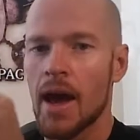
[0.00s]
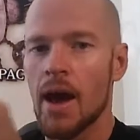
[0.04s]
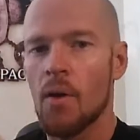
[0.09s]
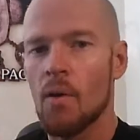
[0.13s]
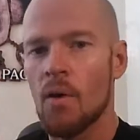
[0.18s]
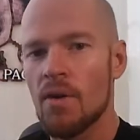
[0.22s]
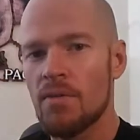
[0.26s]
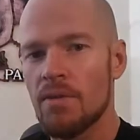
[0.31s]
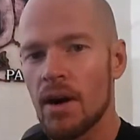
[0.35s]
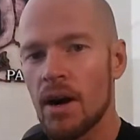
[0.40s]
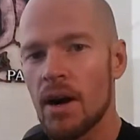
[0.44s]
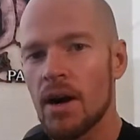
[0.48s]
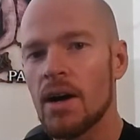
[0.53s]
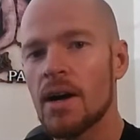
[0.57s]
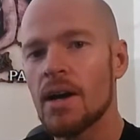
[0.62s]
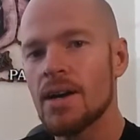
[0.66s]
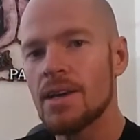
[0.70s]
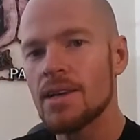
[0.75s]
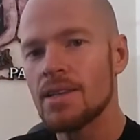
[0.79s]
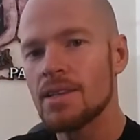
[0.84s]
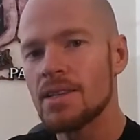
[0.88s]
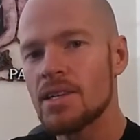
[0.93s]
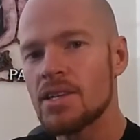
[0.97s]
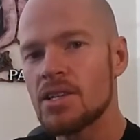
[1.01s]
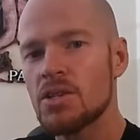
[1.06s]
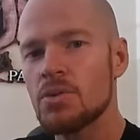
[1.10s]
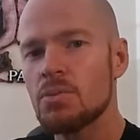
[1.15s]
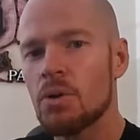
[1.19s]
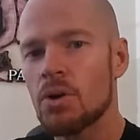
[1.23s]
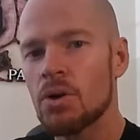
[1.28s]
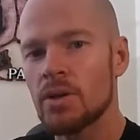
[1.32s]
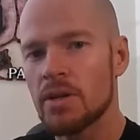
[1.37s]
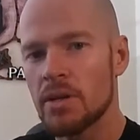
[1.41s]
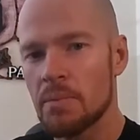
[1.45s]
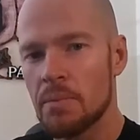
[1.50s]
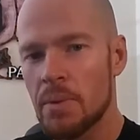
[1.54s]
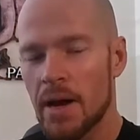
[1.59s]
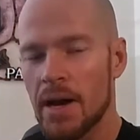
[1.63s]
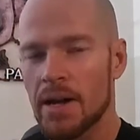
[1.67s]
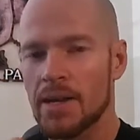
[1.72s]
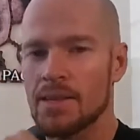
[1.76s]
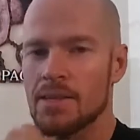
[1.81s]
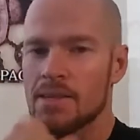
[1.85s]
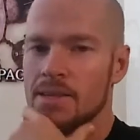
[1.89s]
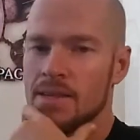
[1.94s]
However, this is what will
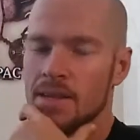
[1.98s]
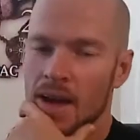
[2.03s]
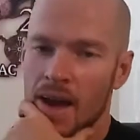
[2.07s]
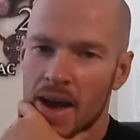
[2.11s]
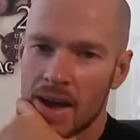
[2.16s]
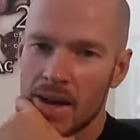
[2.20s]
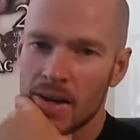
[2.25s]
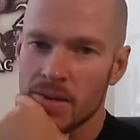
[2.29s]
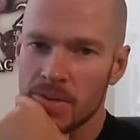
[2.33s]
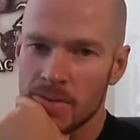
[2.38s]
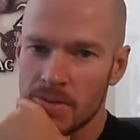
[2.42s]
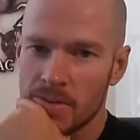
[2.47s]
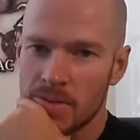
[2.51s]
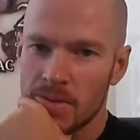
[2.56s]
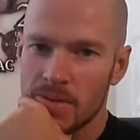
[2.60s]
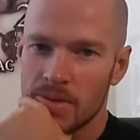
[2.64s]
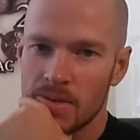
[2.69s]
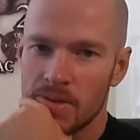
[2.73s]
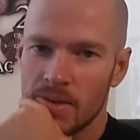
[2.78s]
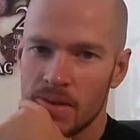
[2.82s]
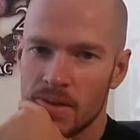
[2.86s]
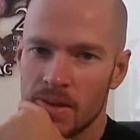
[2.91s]
impact the scales.